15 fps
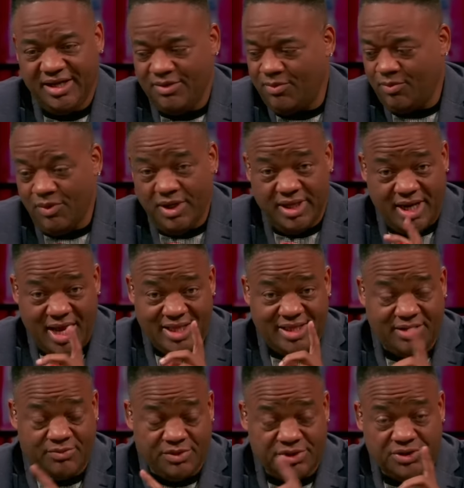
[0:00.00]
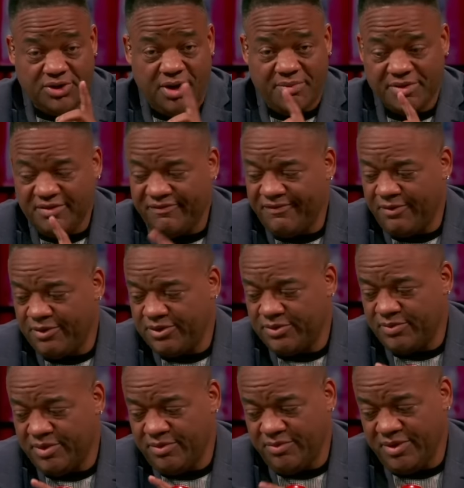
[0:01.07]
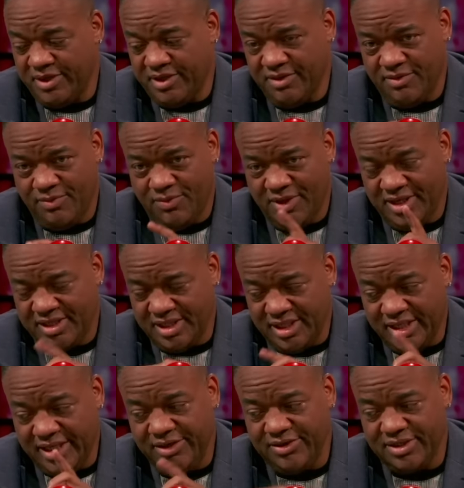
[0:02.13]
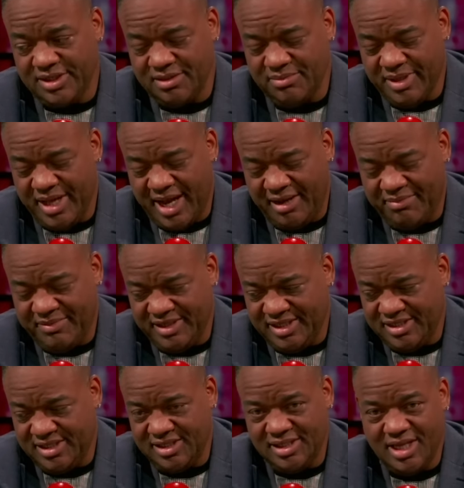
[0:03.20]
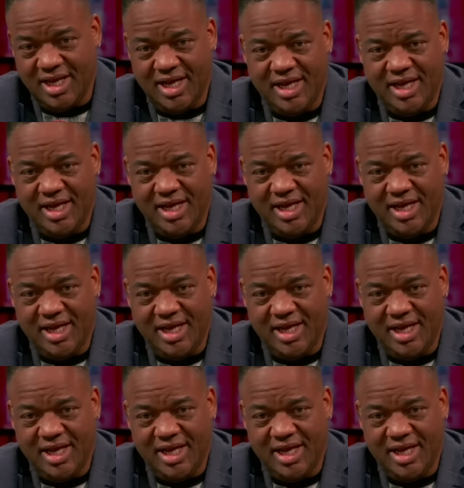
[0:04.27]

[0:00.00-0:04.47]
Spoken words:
one, I think we'll start with the first one where one of the leaders of the Black Menaces